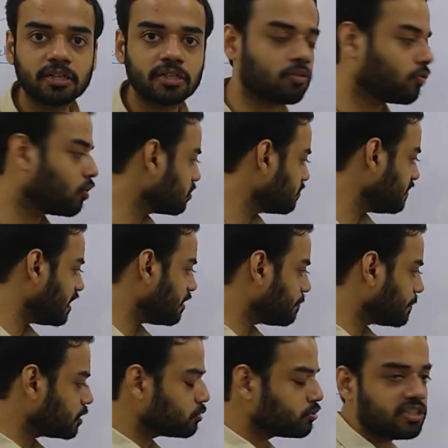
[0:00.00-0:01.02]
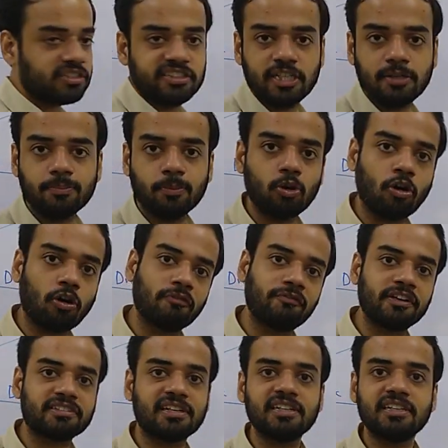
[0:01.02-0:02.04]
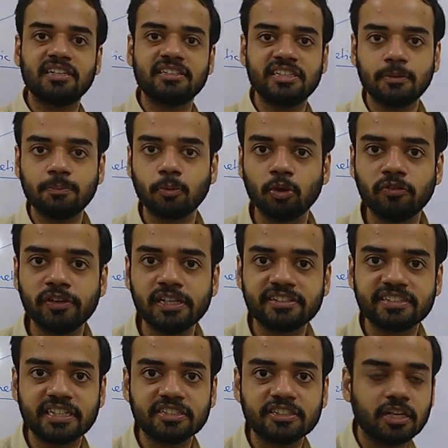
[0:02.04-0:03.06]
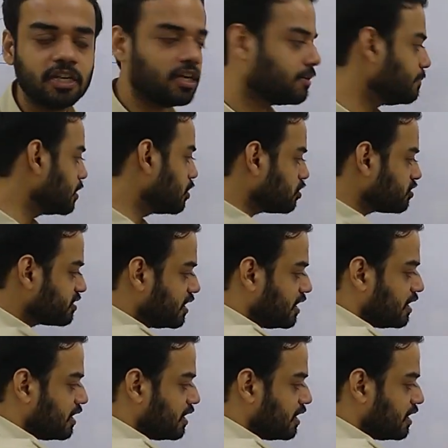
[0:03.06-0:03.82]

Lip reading: Now what will happen to the gene pool? Obviously the gene pool will change, because